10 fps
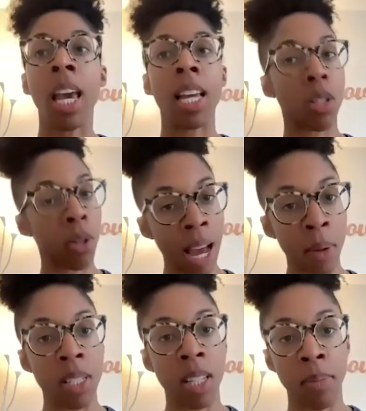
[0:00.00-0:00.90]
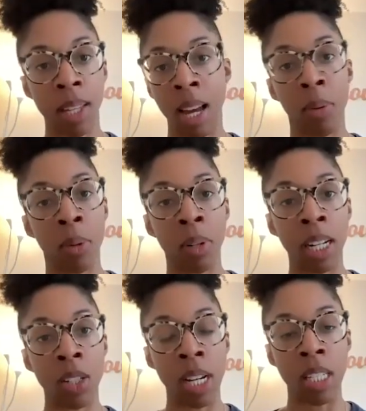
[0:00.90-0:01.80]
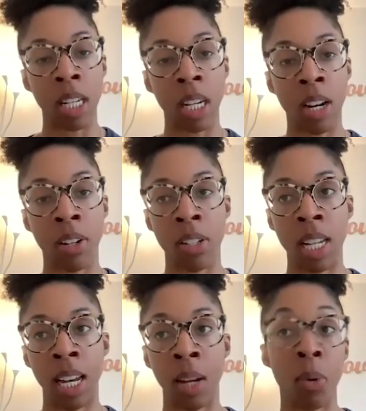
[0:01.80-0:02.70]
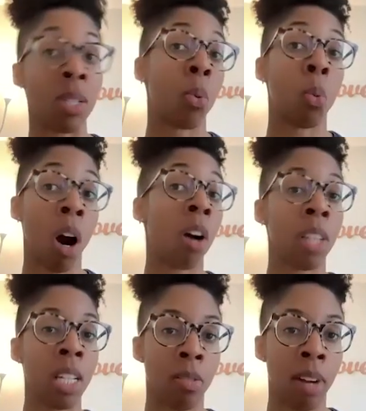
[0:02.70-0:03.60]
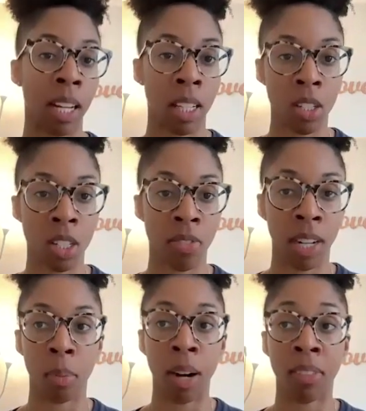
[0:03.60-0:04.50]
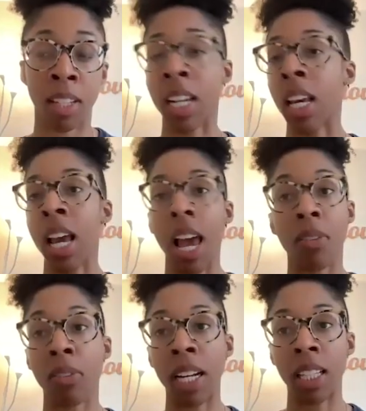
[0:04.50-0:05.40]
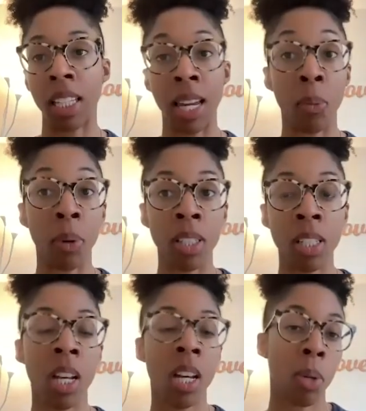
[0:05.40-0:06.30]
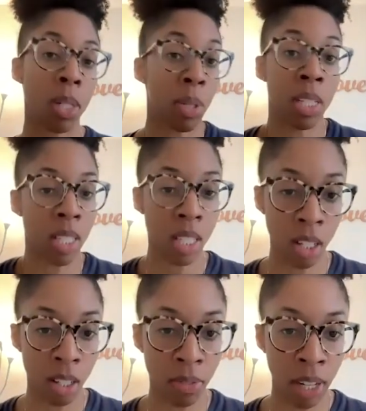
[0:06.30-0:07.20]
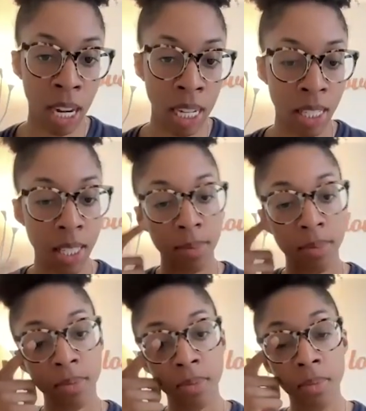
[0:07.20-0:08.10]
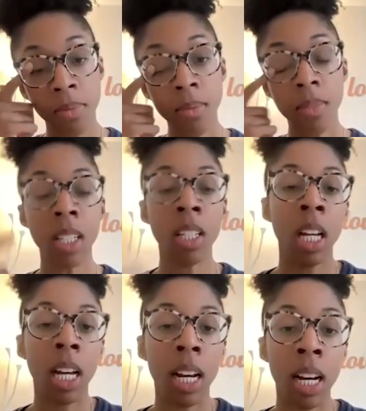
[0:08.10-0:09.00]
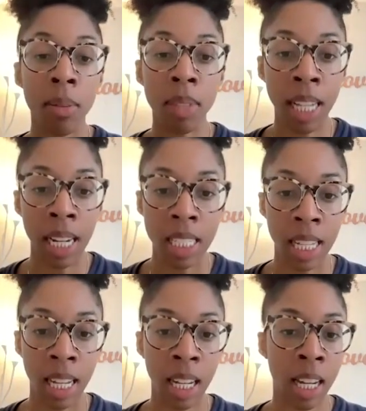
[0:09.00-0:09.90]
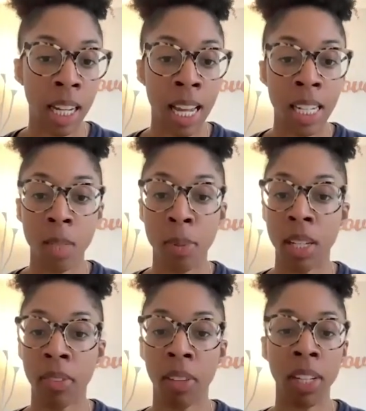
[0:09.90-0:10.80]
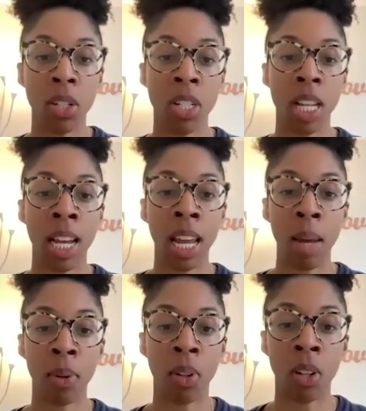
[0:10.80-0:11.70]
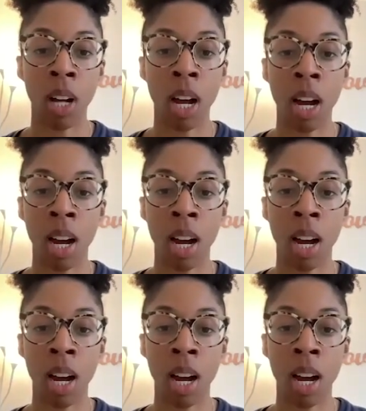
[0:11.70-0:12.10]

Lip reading: And so that was something that we were interested in understanding was, are these regulations very prevalent? And frankly, they weren't, which was good for us. The next thing, again, specific features enable